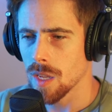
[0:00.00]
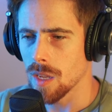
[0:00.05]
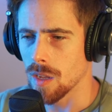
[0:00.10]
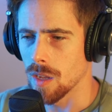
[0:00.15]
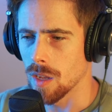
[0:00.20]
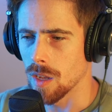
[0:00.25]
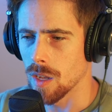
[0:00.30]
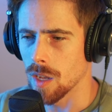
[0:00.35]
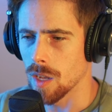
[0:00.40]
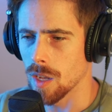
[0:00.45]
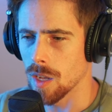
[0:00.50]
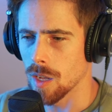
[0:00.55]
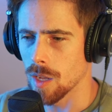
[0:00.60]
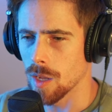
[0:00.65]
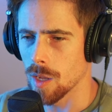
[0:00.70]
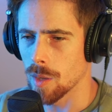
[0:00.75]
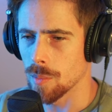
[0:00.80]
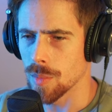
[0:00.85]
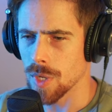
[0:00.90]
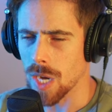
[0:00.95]

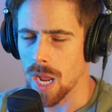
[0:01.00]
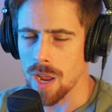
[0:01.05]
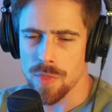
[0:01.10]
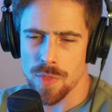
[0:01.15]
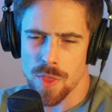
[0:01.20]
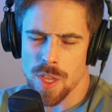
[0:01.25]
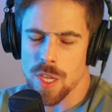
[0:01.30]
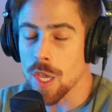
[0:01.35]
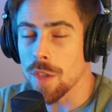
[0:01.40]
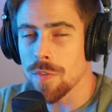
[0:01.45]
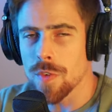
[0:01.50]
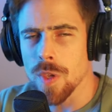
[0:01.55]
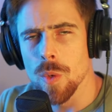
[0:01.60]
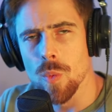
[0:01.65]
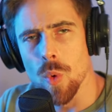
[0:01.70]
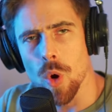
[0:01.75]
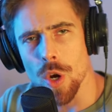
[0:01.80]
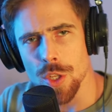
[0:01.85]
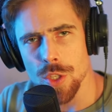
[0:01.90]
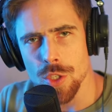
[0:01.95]
Uh, but I think if he
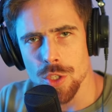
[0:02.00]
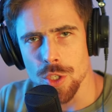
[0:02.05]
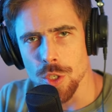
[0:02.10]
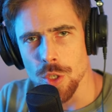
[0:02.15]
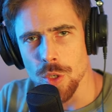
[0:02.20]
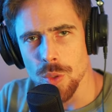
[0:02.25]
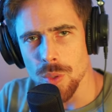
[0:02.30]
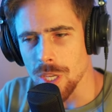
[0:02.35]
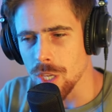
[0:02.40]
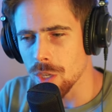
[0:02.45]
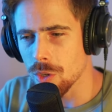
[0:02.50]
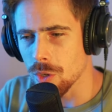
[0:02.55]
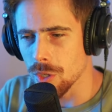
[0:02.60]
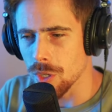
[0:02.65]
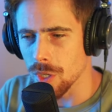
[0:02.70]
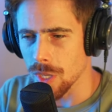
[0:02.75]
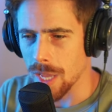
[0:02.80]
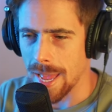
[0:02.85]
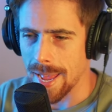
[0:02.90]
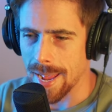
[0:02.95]
wanted to, he
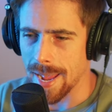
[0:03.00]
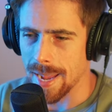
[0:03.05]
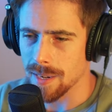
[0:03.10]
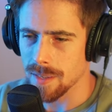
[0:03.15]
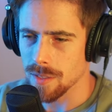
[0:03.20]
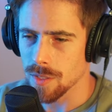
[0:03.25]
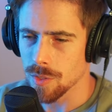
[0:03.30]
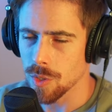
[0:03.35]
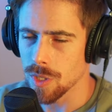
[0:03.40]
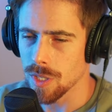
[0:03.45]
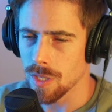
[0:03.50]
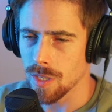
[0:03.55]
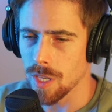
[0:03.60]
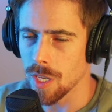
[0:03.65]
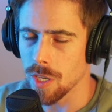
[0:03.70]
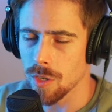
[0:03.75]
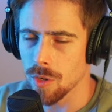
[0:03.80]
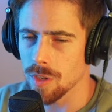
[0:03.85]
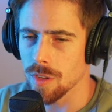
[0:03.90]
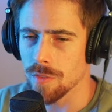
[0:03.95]
could add,
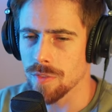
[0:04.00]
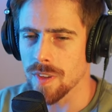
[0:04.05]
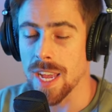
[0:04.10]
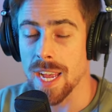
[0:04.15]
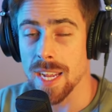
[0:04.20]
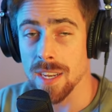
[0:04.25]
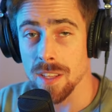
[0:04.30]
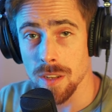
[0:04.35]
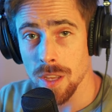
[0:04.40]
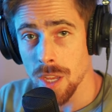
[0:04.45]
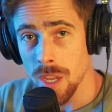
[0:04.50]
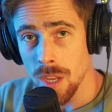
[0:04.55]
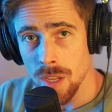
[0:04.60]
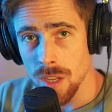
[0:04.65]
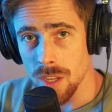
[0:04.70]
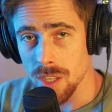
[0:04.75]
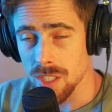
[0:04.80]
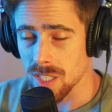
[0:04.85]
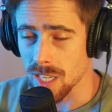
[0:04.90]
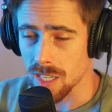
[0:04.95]
he could have added
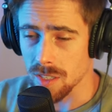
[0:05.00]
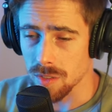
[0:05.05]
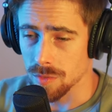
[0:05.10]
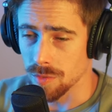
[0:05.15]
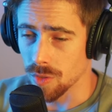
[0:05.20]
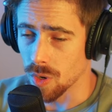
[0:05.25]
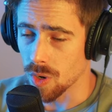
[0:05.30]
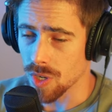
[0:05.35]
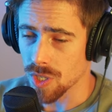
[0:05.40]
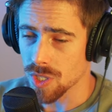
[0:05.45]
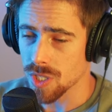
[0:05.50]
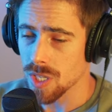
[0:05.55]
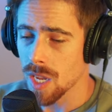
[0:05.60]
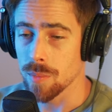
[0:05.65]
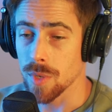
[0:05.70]
a second voice.